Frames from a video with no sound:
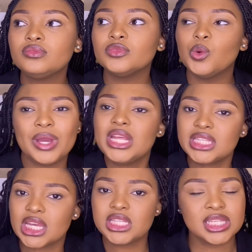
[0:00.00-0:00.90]
when
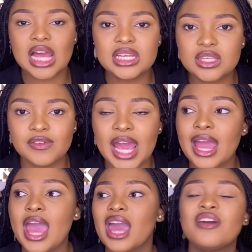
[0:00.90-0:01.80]
he's indecisive. Like,
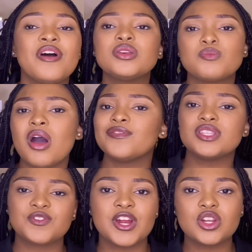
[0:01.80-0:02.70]
if I was
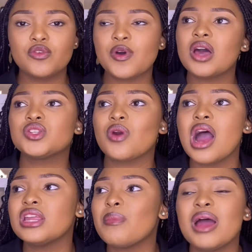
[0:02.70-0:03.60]
Marvin's friend, if I was
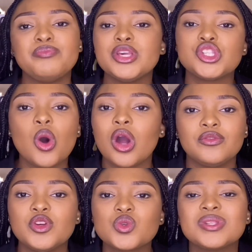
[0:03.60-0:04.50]
around him, I'd be so confused.